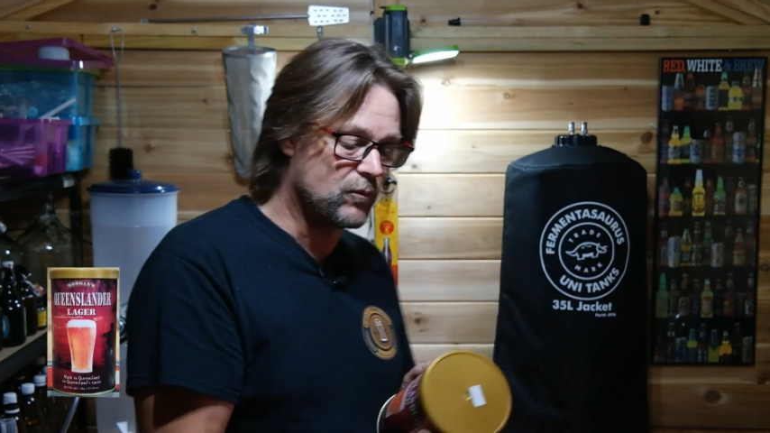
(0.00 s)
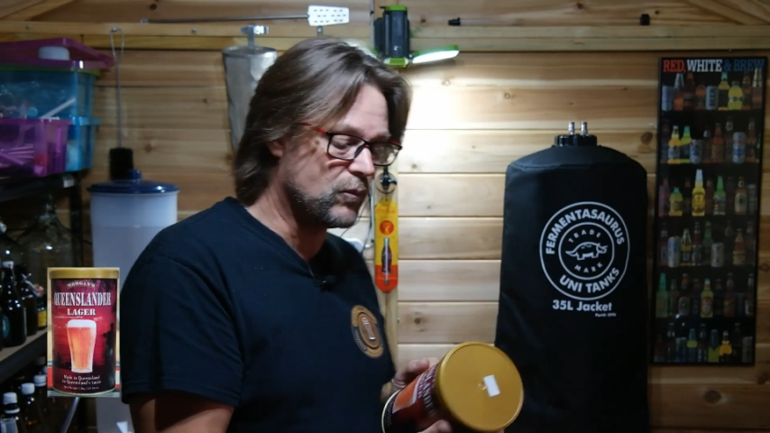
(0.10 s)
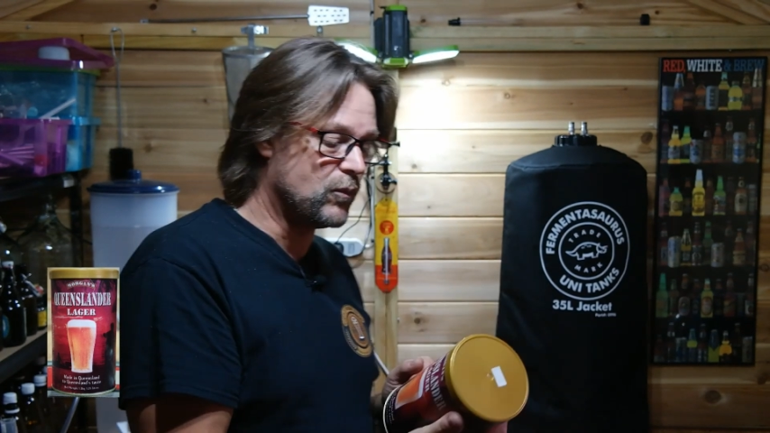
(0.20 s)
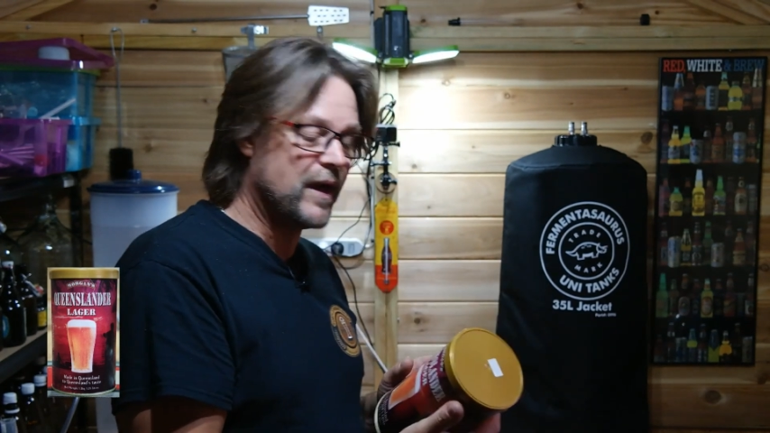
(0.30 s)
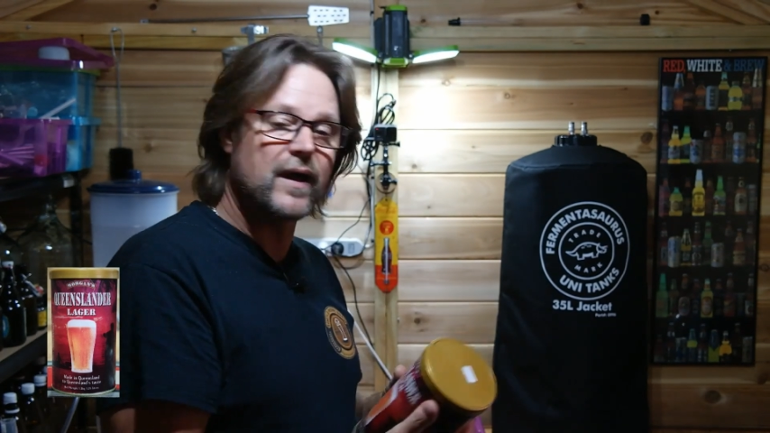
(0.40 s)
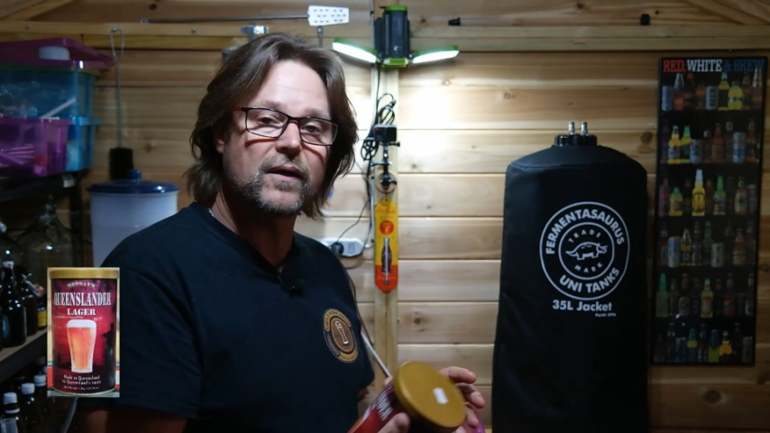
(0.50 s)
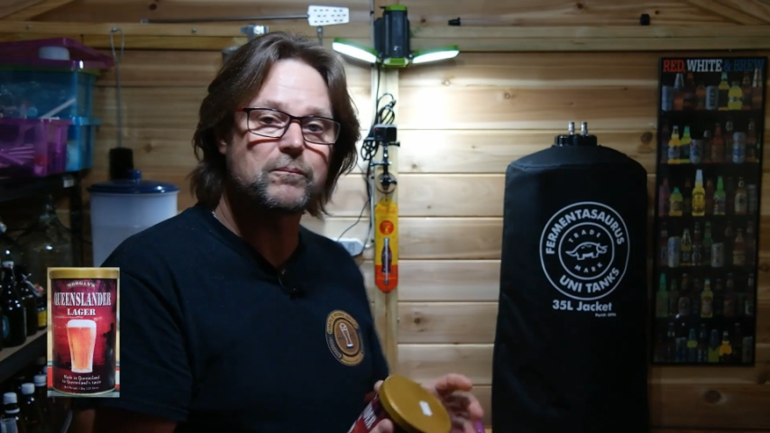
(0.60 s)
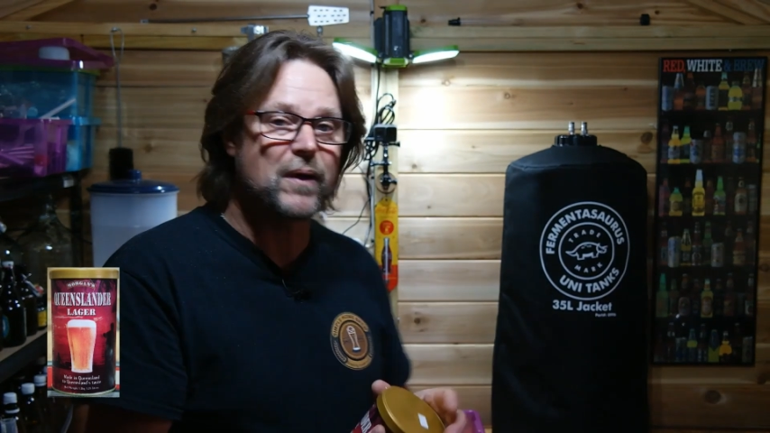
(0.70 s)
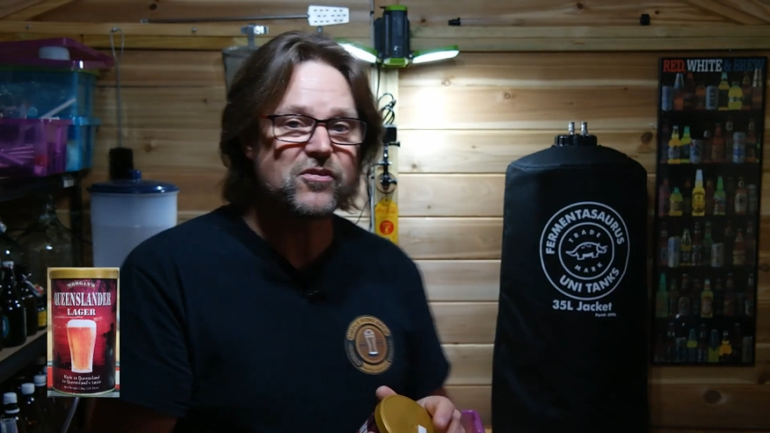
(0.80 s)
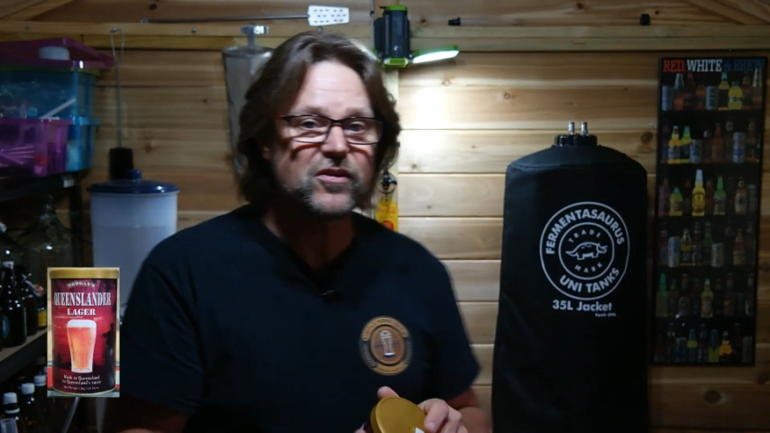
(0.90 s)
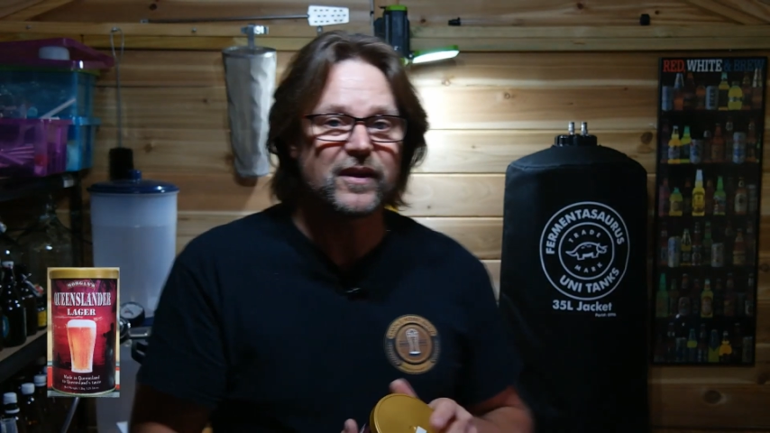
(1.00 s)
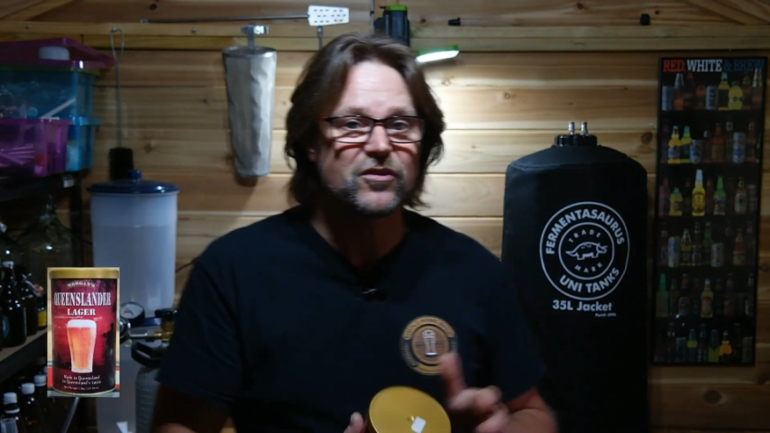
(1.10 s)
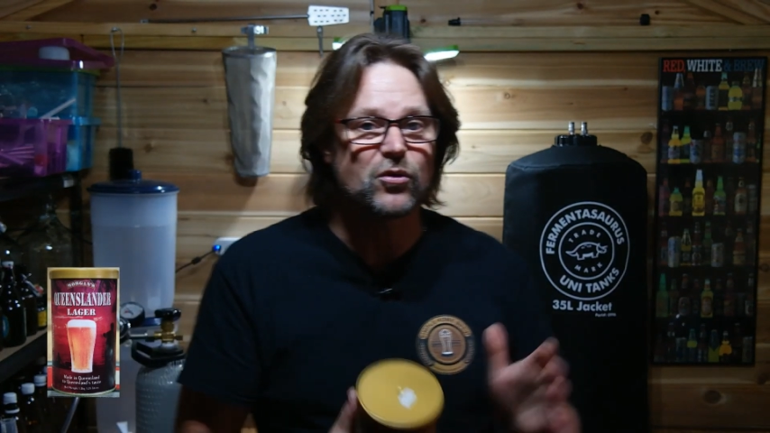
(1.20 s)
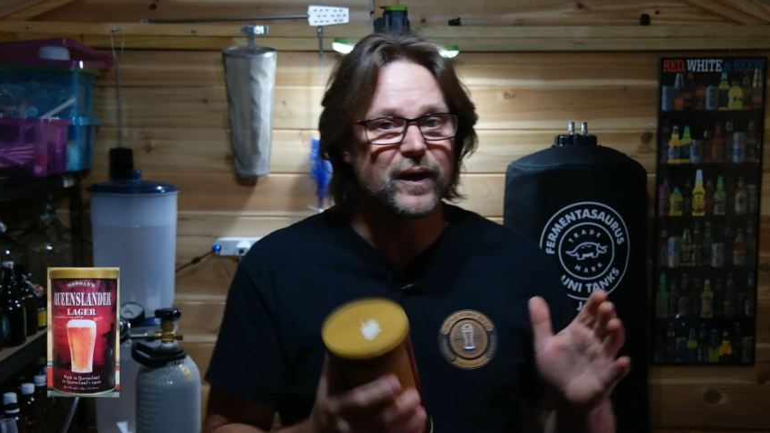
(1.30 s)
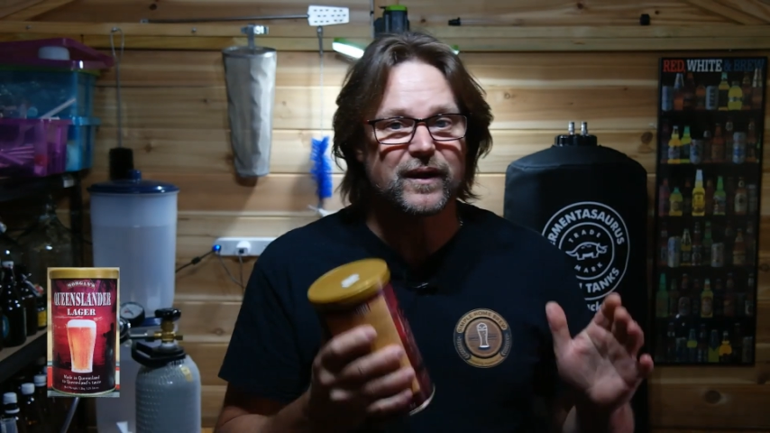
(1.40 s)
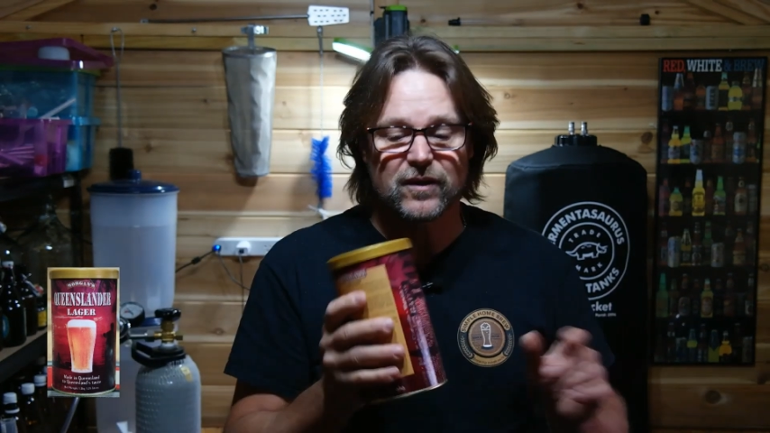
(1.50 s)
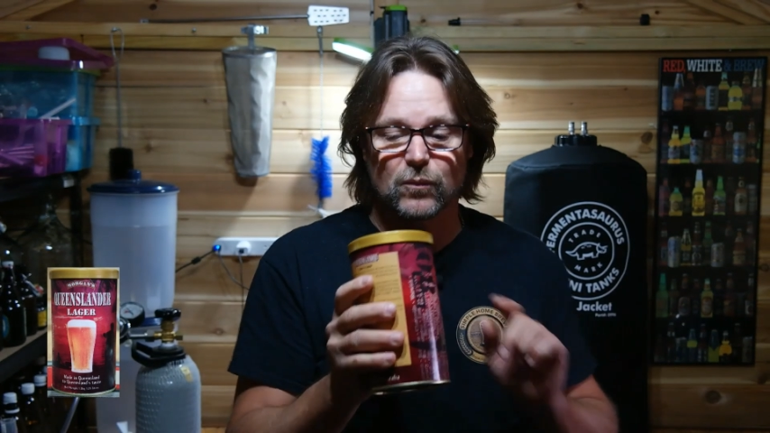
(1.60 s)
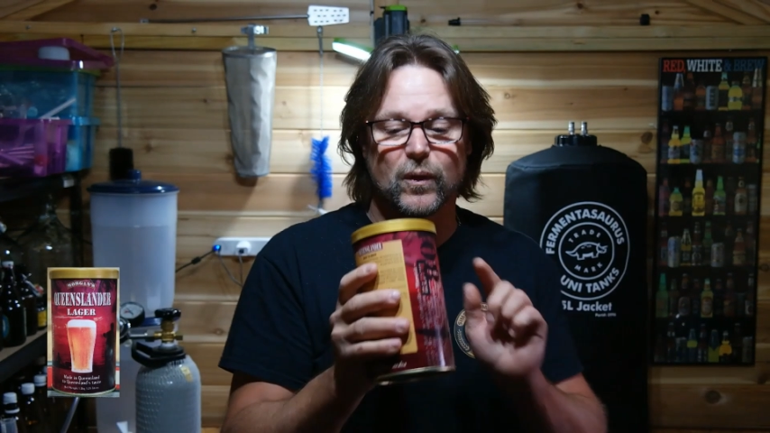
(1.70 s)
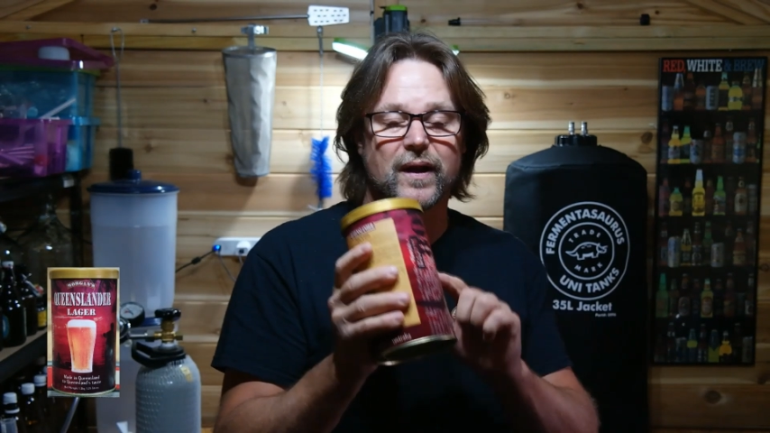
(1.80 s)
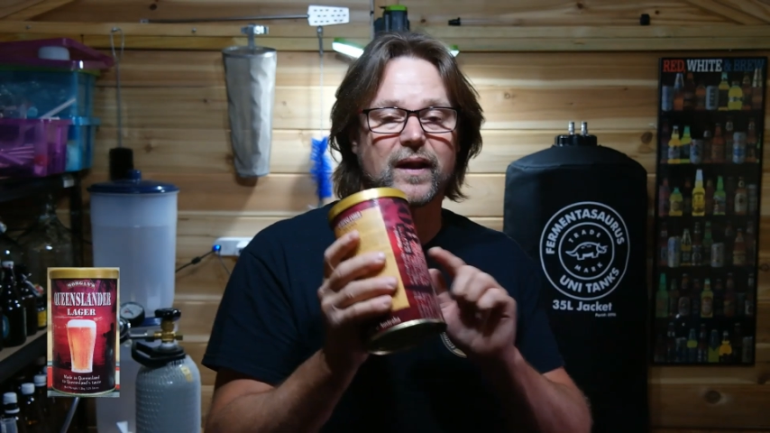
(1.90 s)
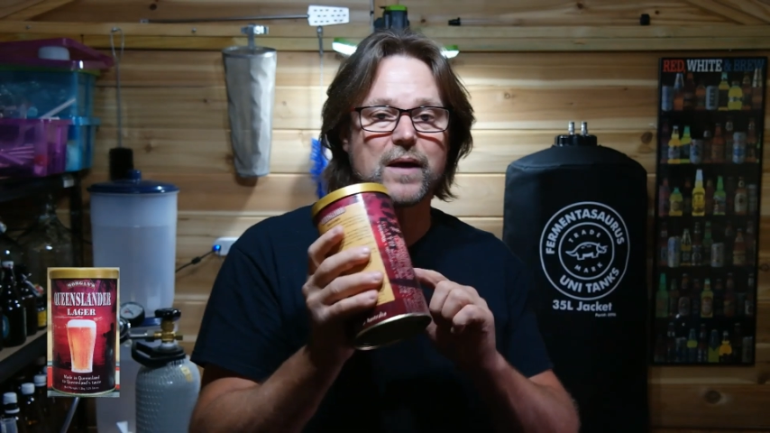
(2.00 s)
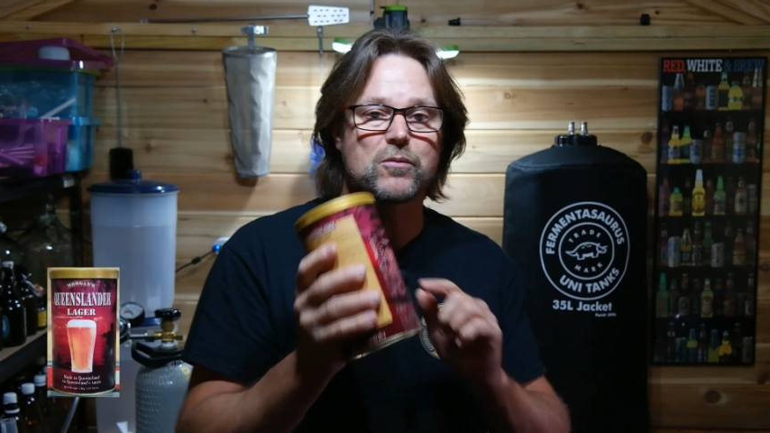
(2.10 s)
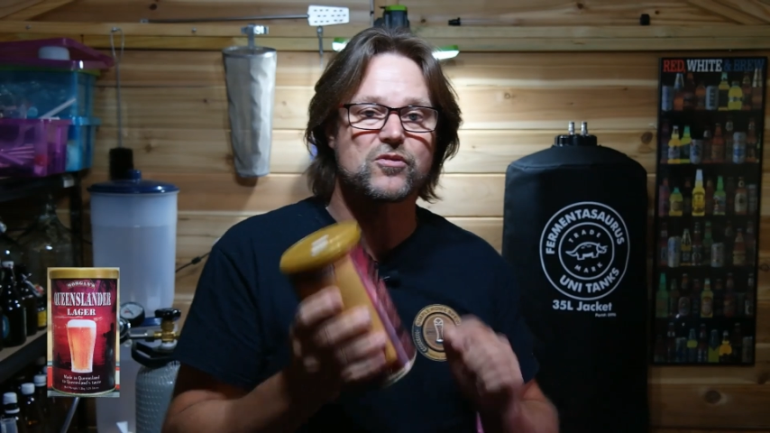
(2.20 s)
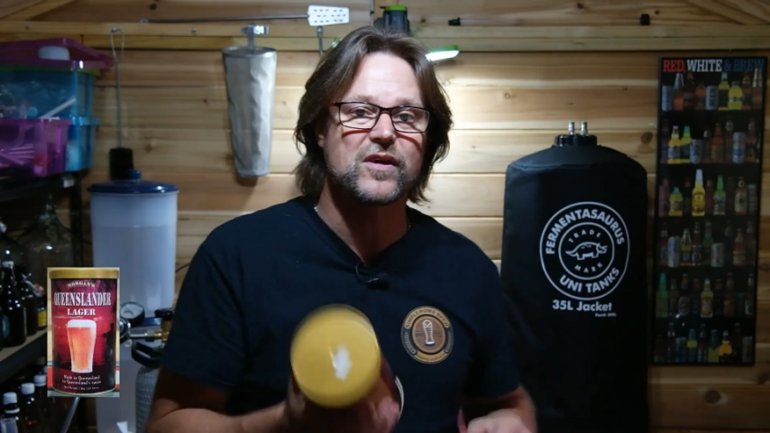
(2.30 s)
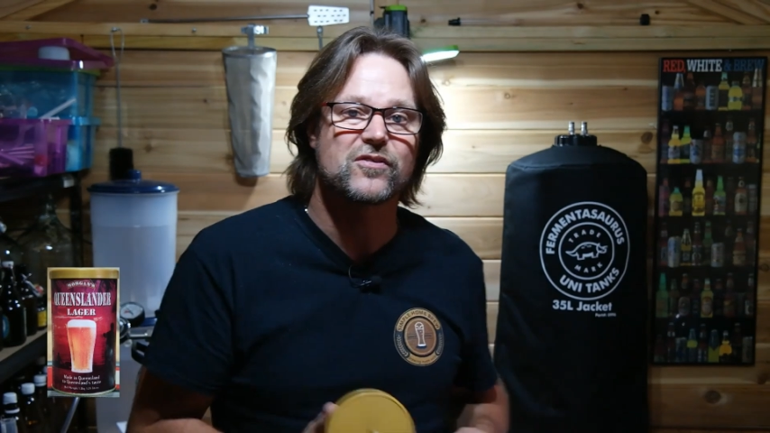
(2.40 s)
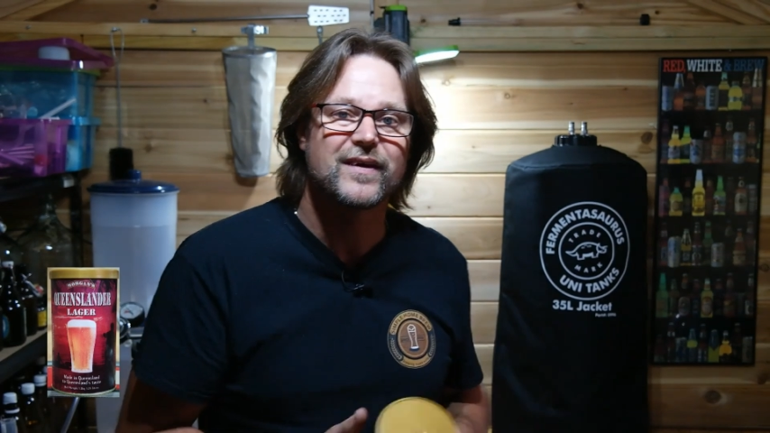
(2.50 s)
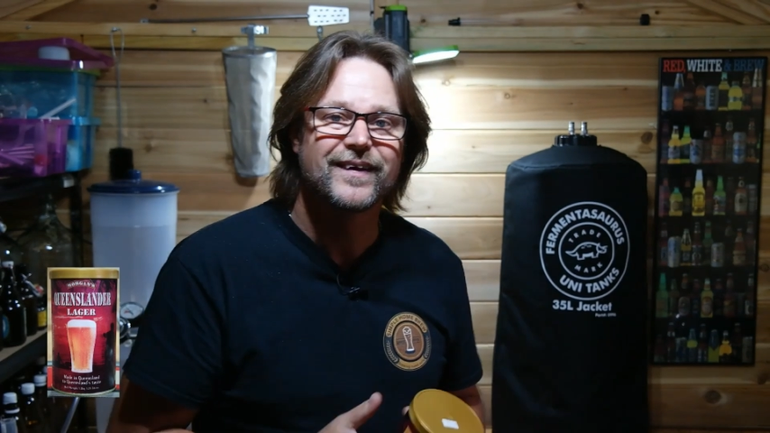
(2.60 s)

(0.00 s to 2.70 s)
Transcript: We're basically doing it the way the label says.